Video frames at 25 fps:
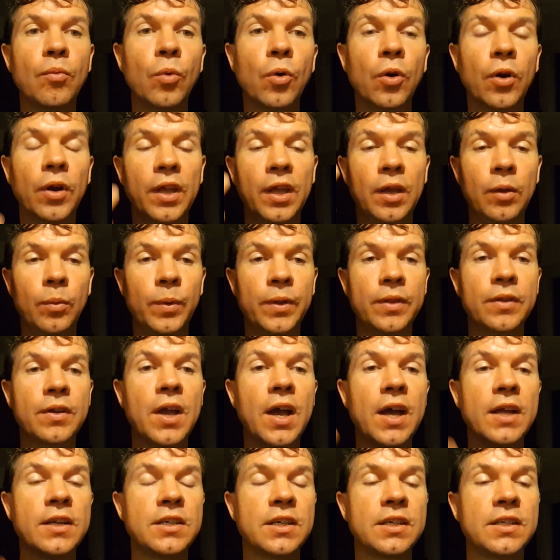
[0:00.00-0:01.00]
working with
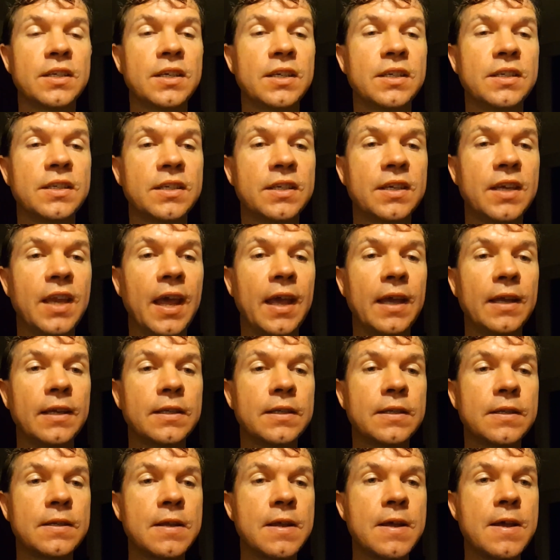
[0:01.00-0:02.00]
consciousness
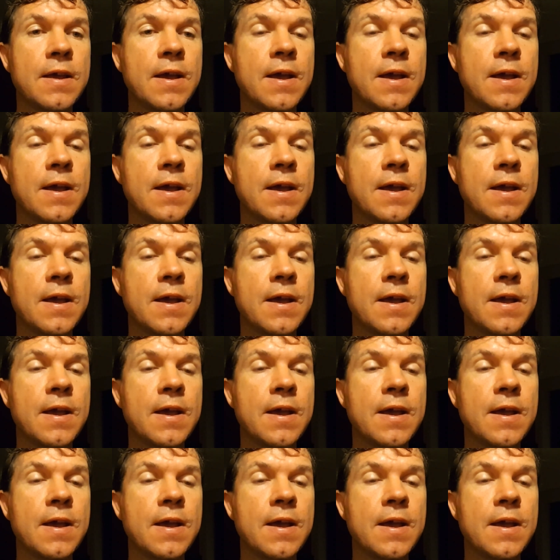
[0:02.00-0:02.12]
states.